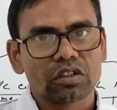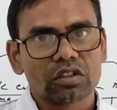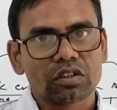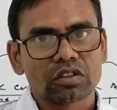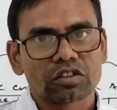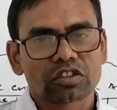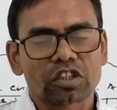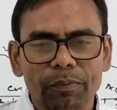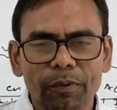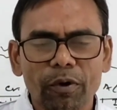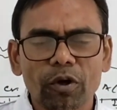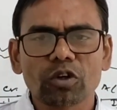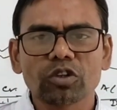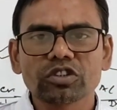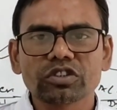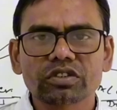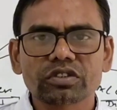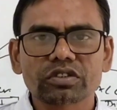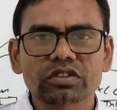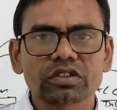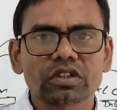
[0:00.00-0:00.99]

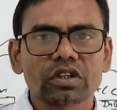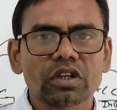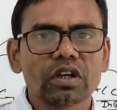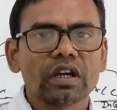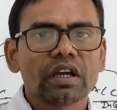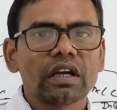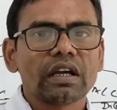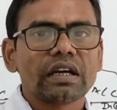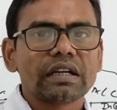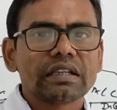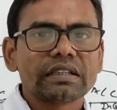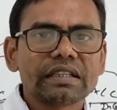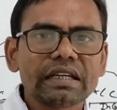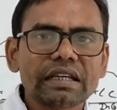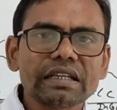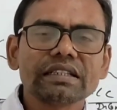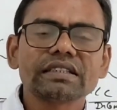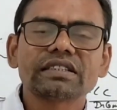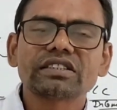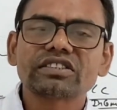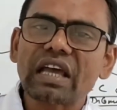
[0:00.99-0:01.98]
Suppose there
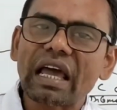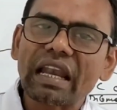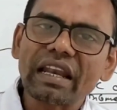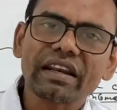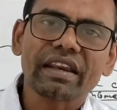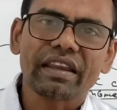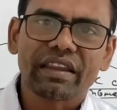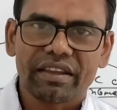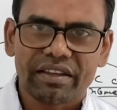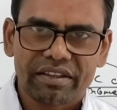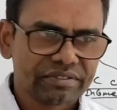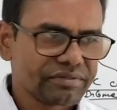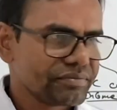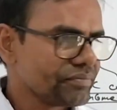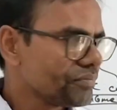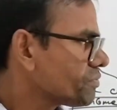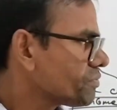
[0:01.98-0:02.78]
is salary.